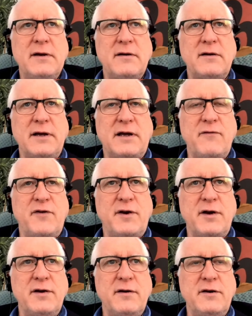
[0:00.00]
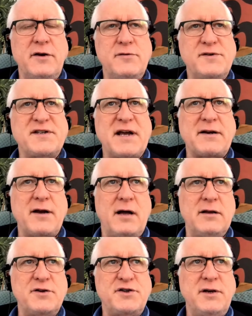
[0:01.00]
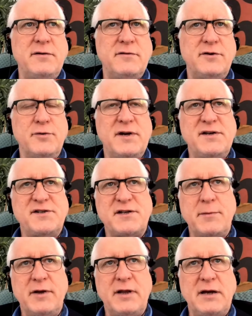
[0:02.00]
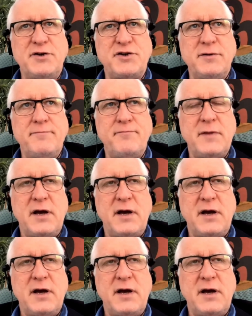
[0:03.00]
like if you can use technology, do it in simulation.